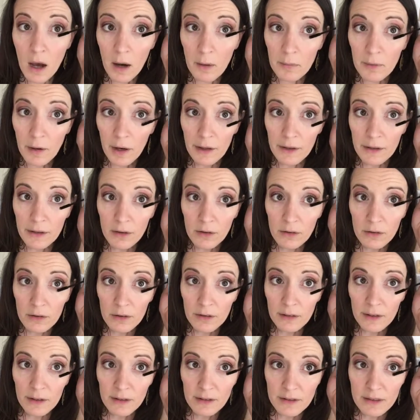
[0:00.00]
Kind of going a
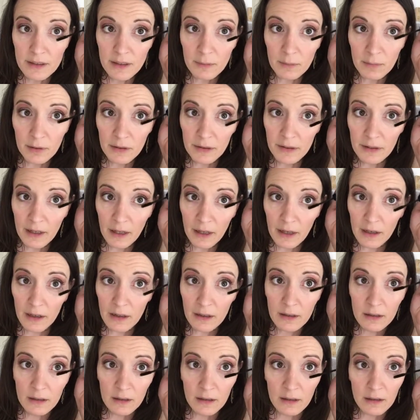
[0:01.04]
little simple today.
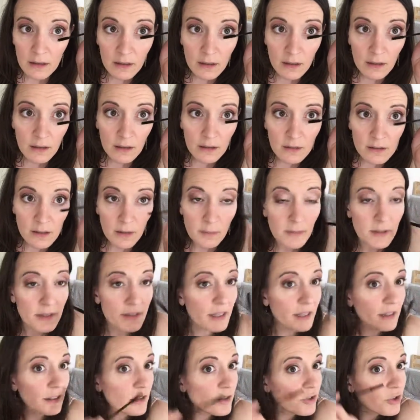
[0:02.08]
So I'm going to
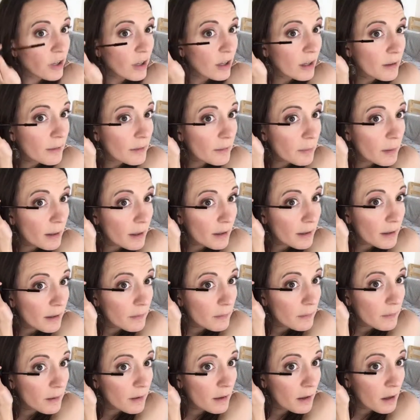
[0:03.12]
take the gel on the
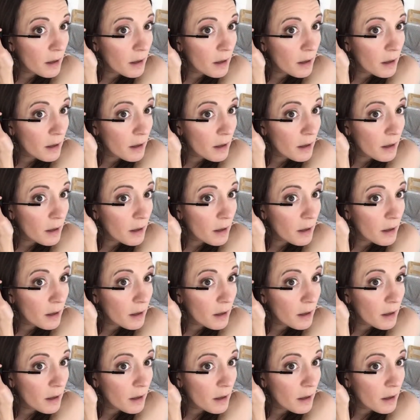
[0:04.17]
bottom.